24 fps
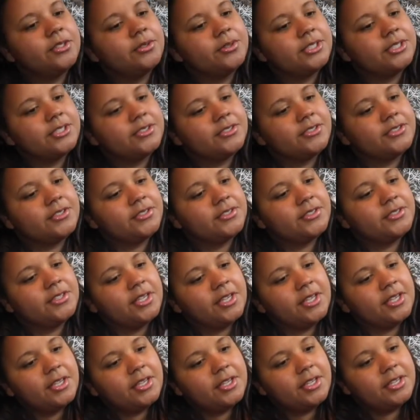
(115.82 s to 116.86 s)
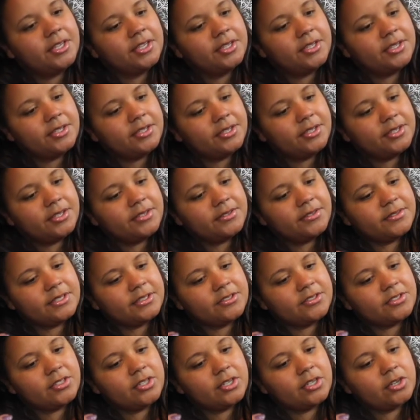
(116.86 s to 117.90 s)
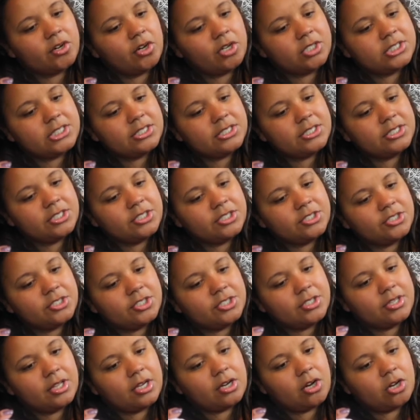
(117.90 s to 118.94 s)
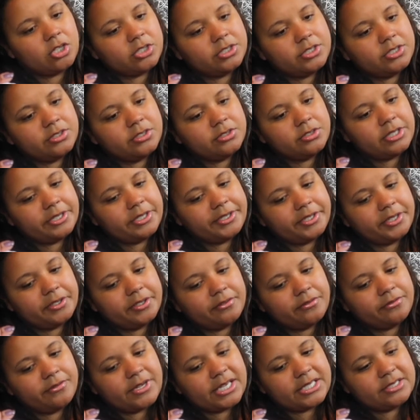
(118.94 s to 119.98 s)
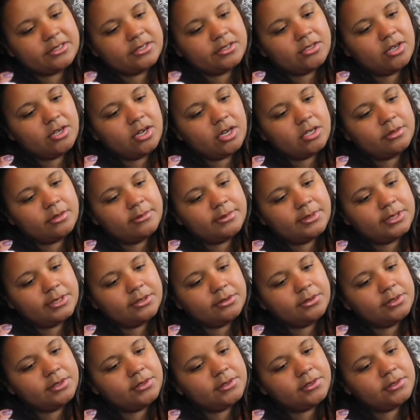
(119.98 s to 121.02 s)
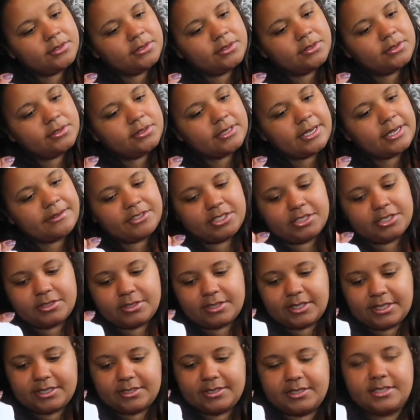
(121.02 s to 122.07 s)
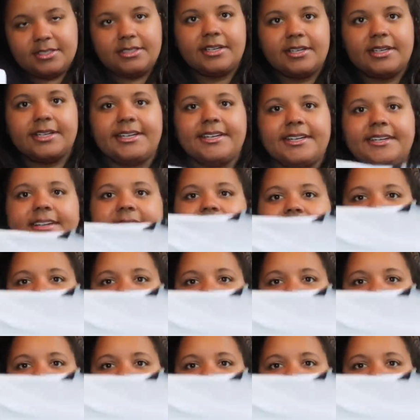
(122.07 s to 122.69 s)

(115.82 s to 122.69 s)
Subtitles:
it was a cotton t-shirt, like cotton like vest top. It was $7.99